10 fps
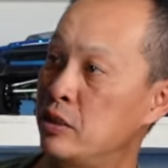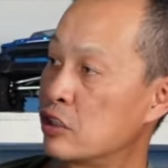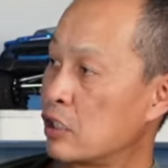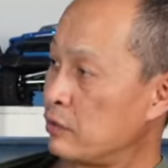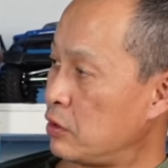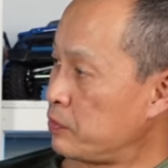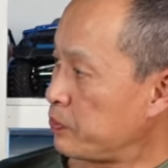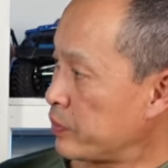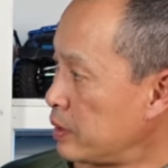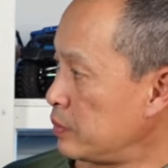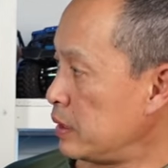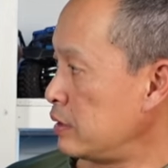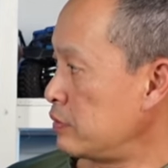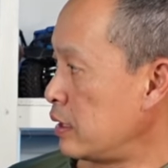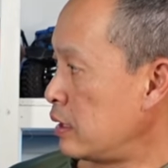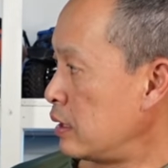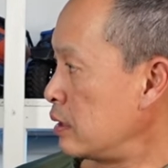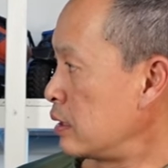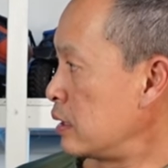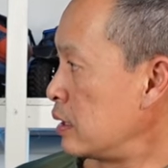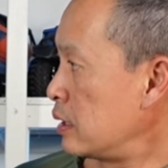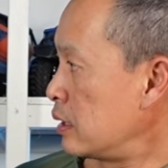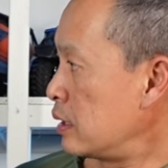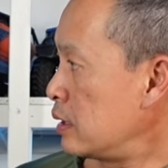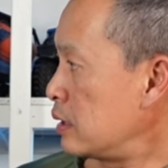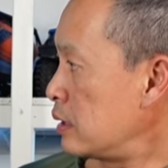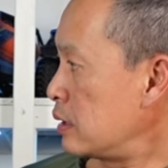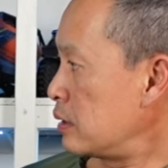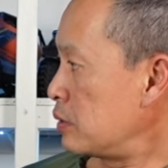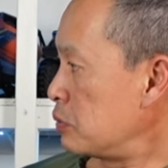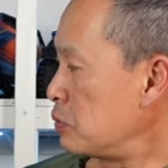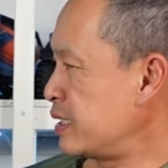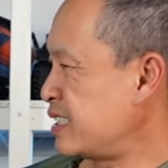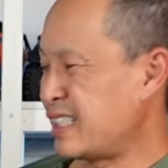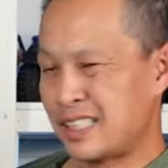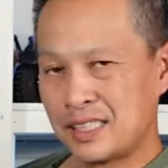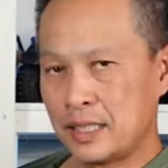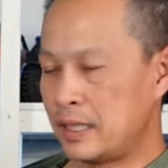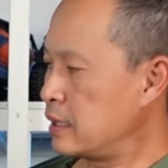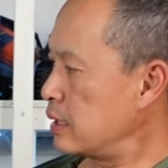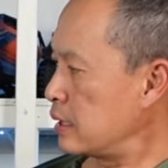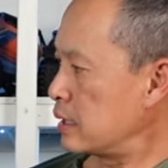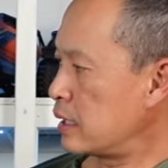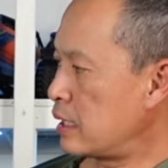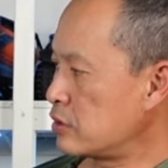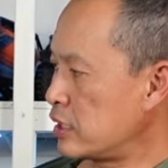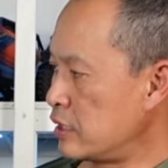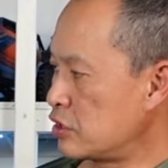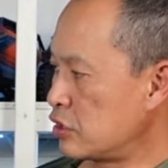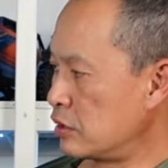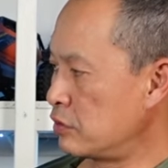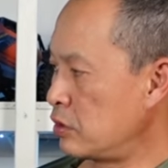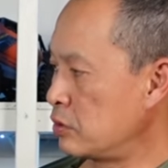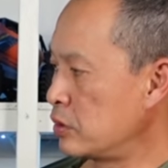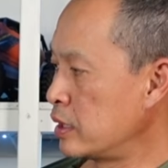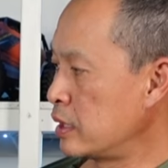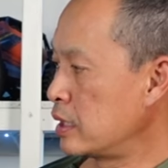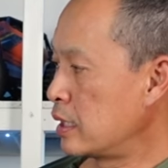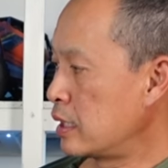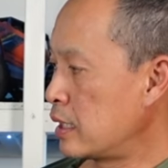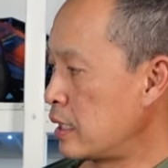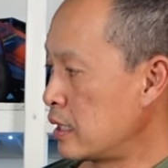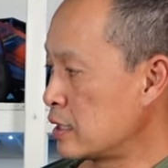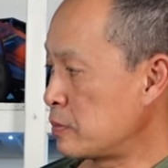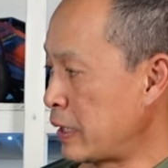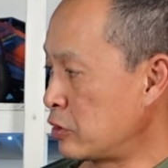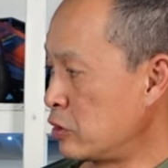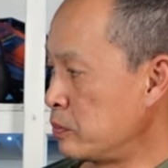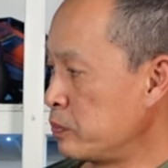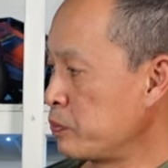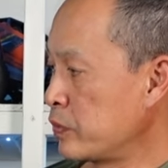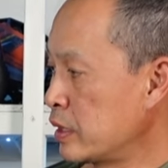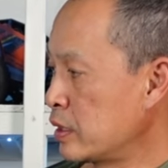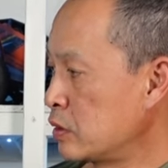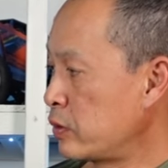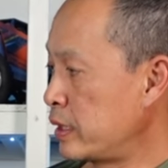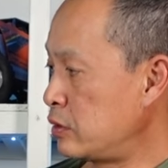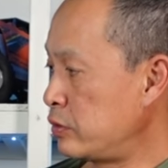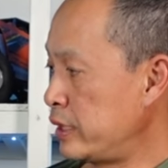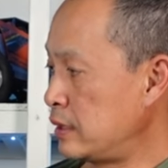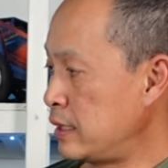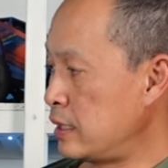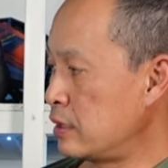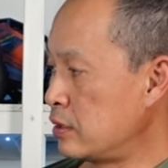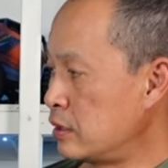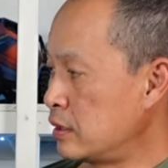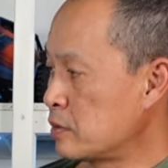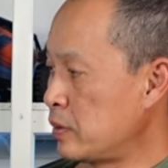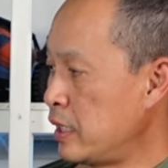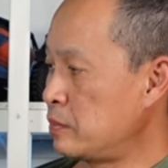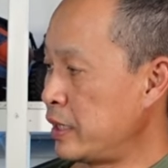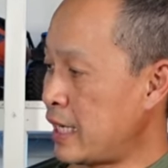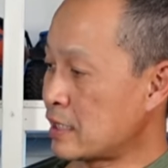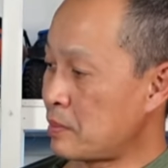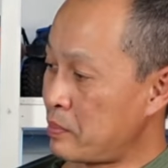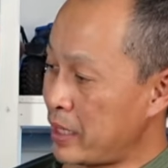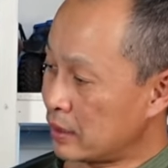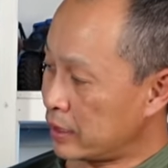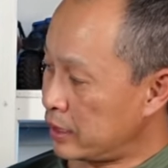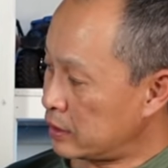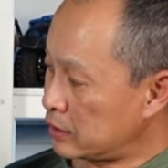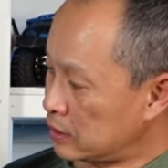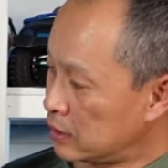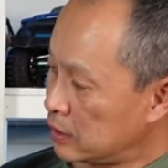good servo, I believe. 160 ounce inch servo, Spectrum 23 teeth on the spline, but it has a metal gear